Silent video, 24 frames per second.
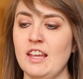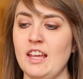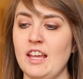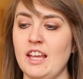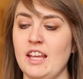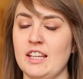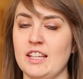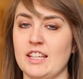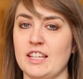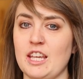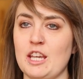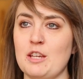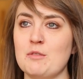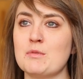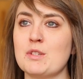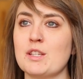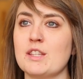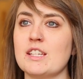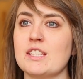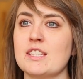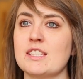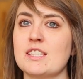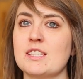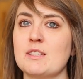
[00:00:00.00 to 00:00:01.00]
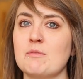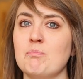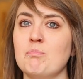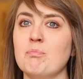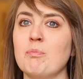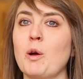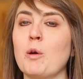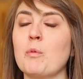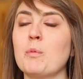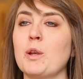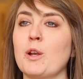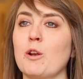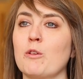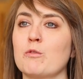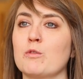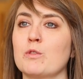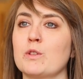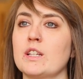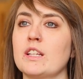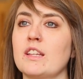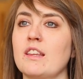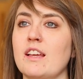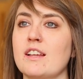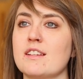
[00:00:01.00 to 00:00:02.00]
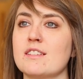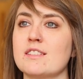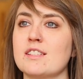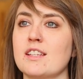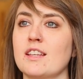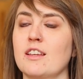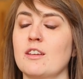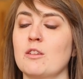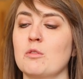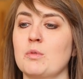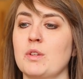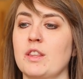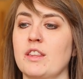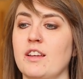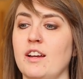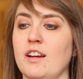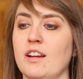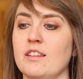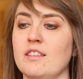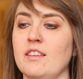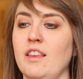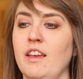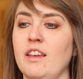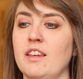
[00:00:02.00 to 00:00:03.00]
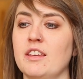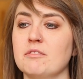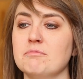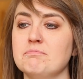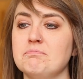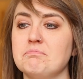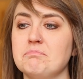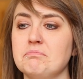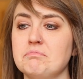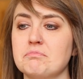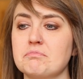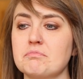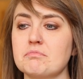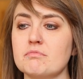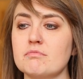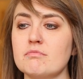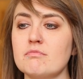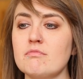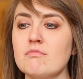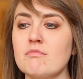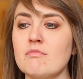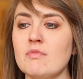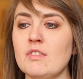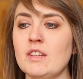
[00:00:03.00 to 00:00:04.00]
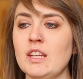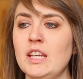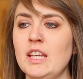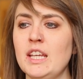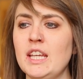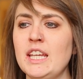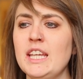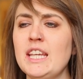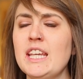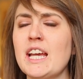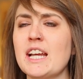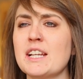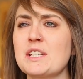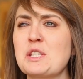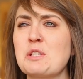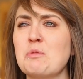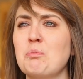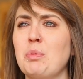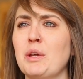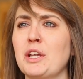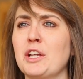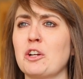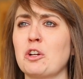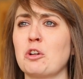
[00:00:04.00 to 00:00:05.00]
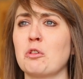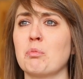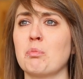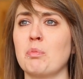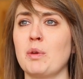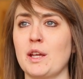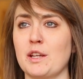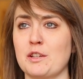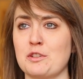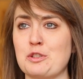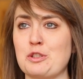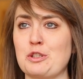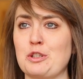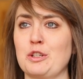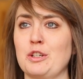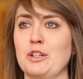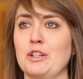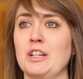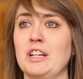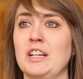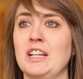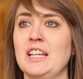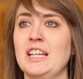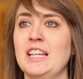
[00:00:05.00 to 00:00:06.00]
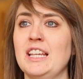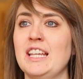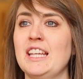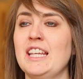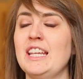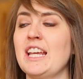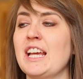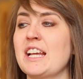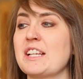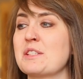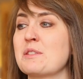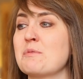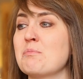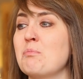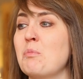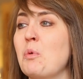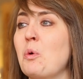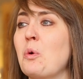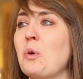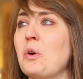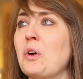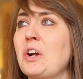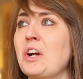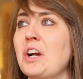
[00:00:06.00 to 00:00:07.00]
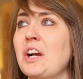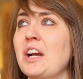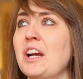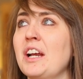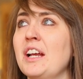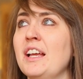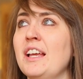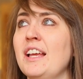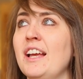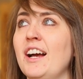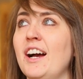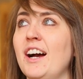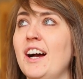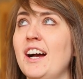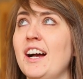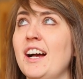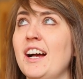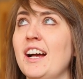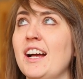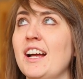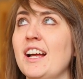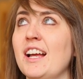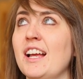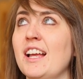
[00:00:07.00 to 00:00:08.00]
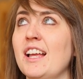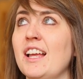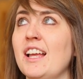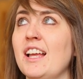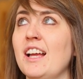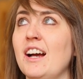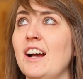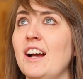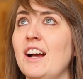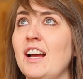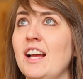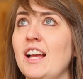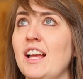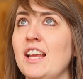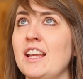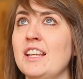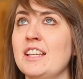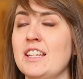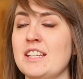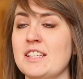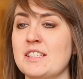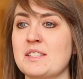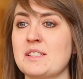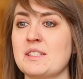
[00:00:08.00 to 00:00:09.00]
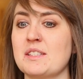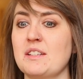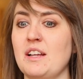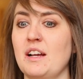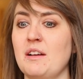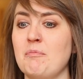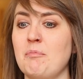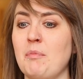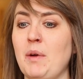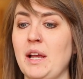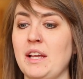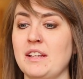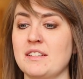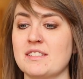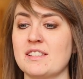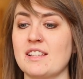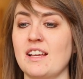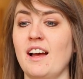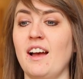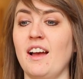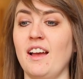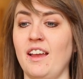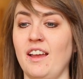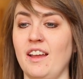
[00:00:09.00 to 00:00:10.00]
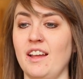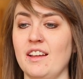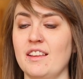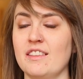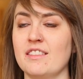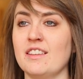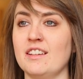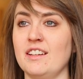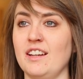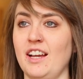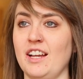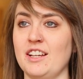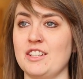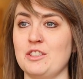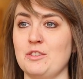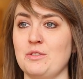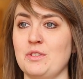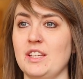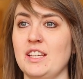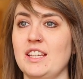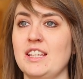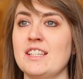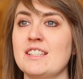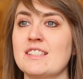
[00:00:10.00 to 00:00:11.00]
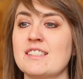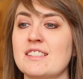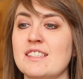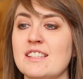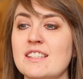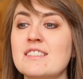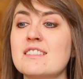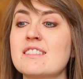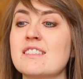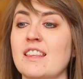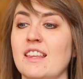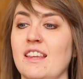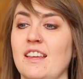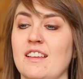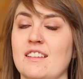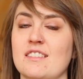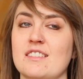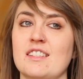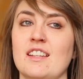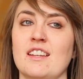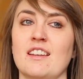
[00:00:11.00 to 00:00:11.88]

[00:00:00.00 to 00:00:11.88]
And it came to this moment of realizing with God, like, he has a bigger picture. He has more in his mind's eye than I do, that he sees things.